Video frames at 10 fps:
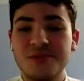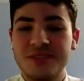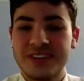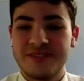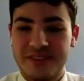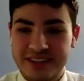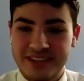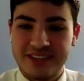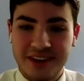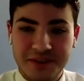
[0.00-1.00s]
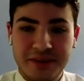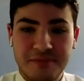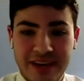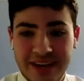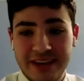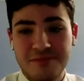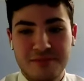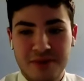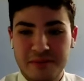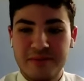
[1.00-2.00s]
was it facing Tony Blair in
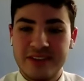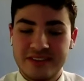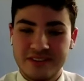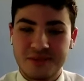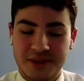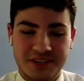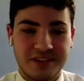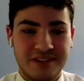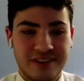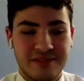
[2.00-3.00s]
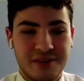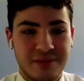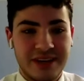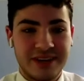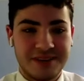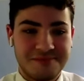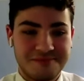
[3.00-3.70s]
Prime Minister's questions every week?